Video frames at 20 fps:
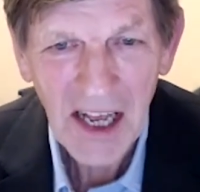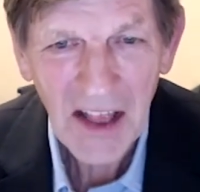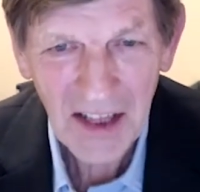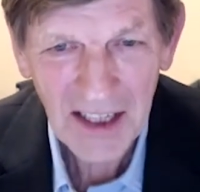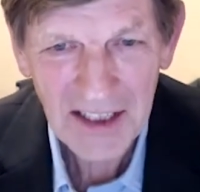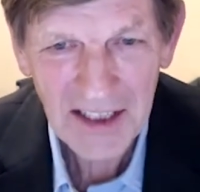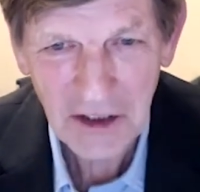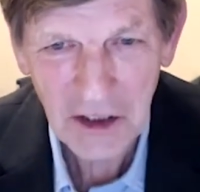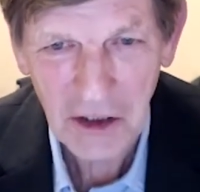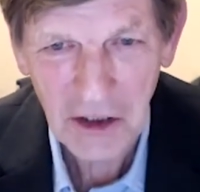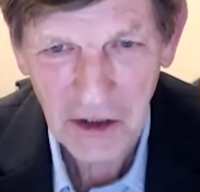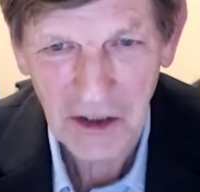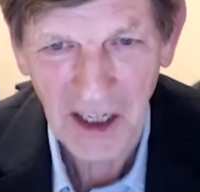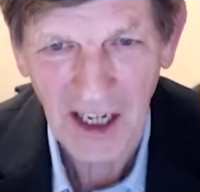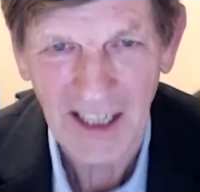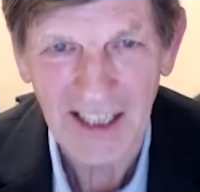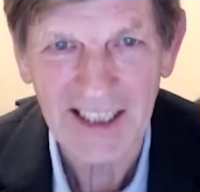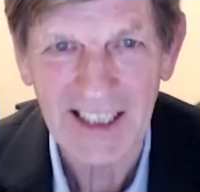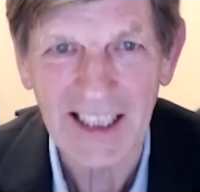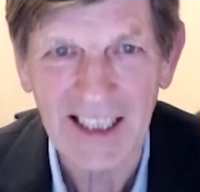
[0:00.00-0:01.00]
That's a good
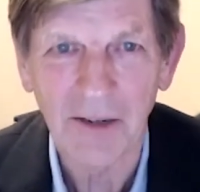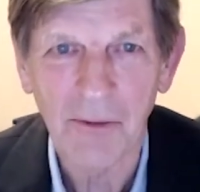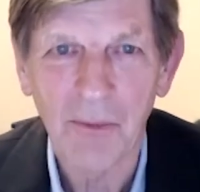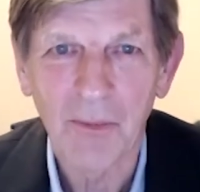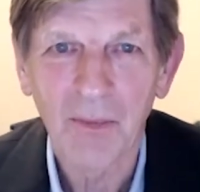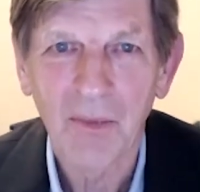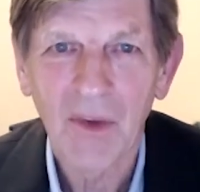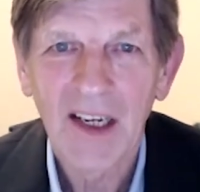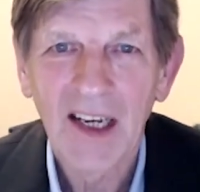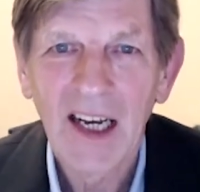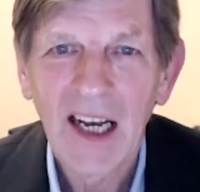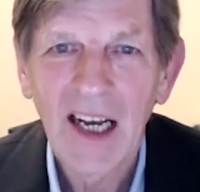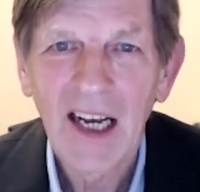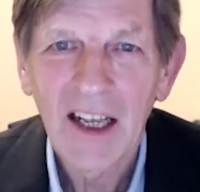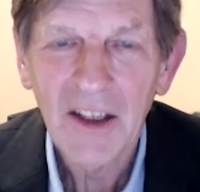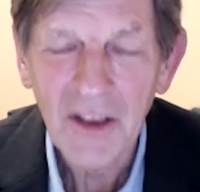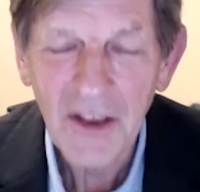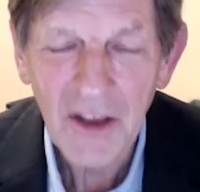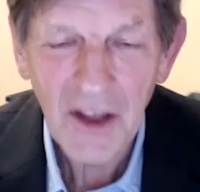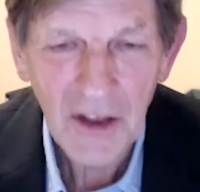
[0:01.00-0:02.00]
idea.
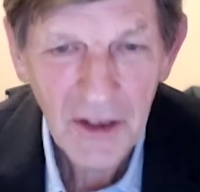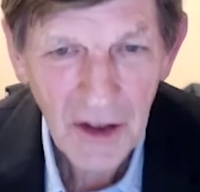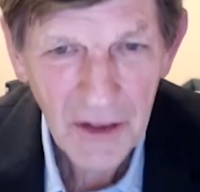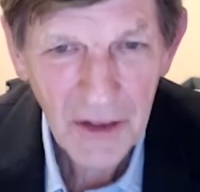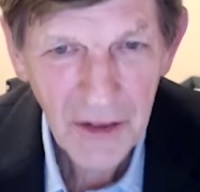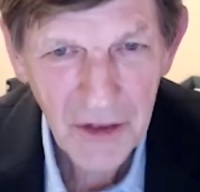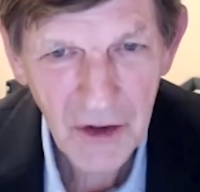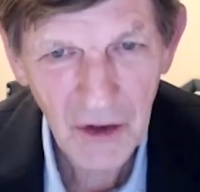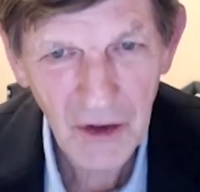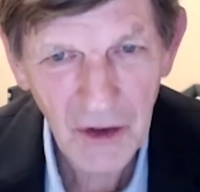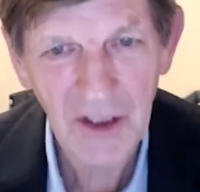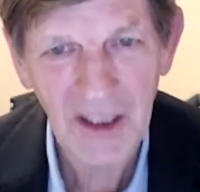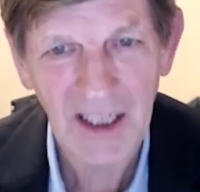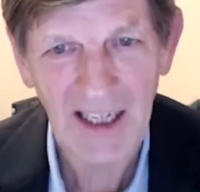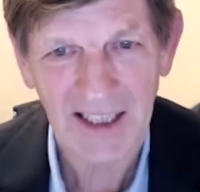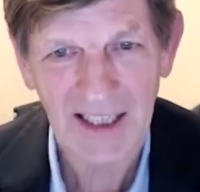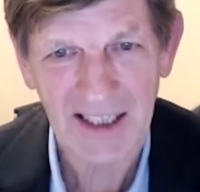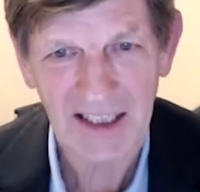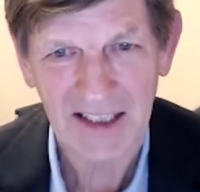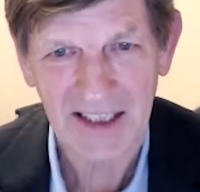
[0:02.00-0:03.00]
The third
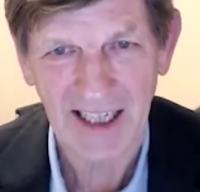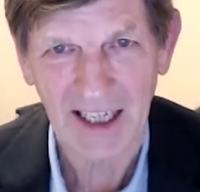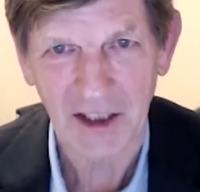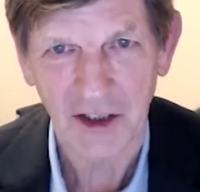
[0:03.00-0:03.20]
legacy